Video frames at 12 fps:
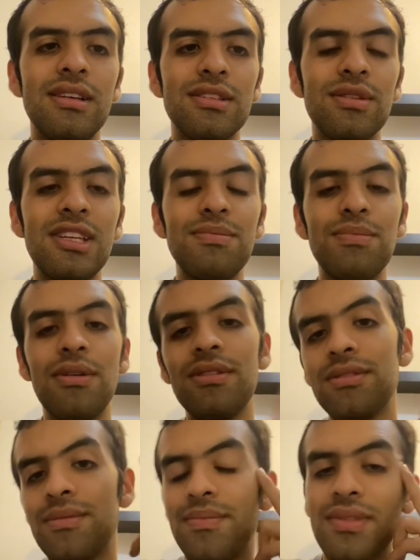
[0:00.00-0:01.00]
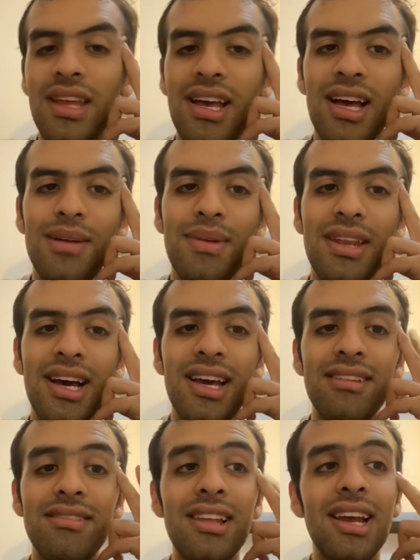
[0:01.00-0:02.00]
So at this point,
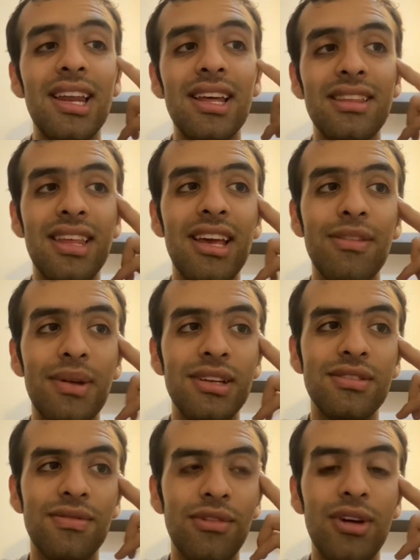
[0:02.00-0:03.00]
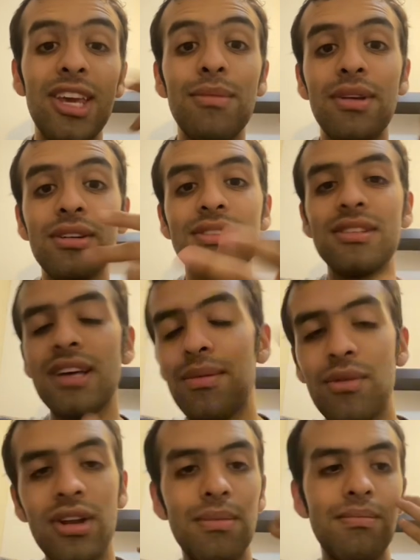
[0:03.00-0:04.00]
I still gotta take advantage of Ohim because I'm
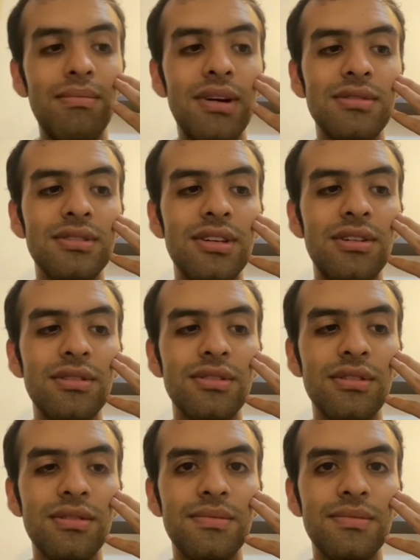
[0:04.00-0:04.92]
gonna bounce her, so